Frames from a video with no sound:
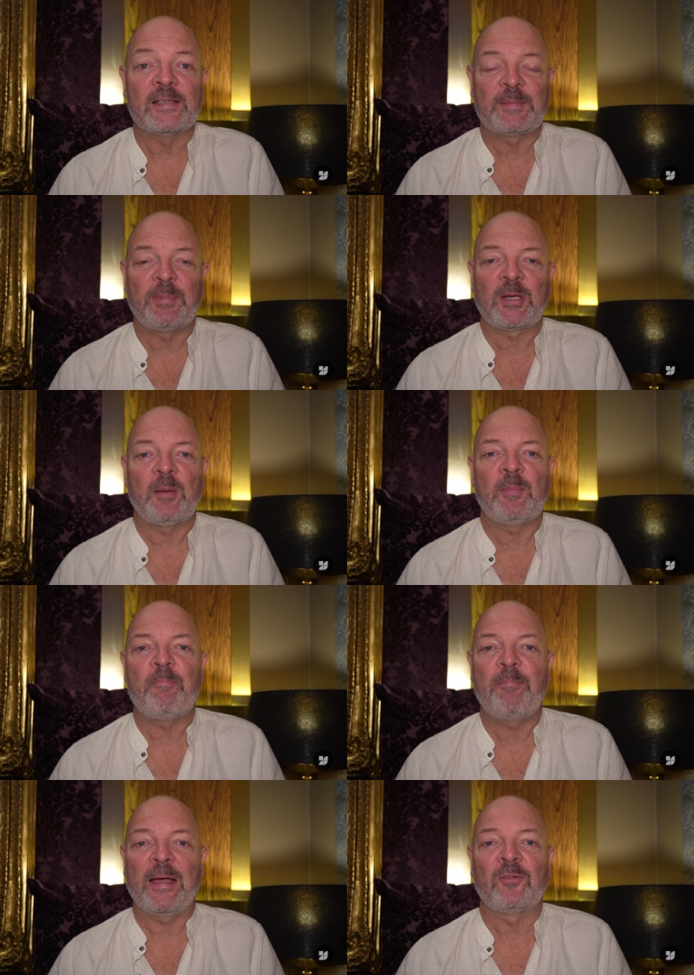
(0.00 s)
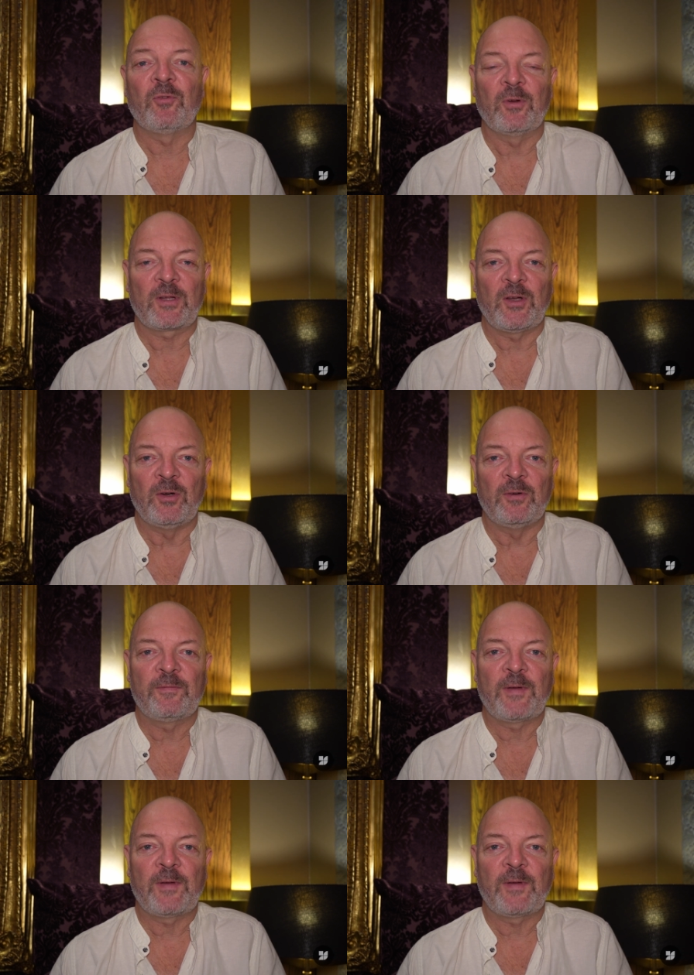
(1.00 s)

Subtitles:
it's become a bedrock of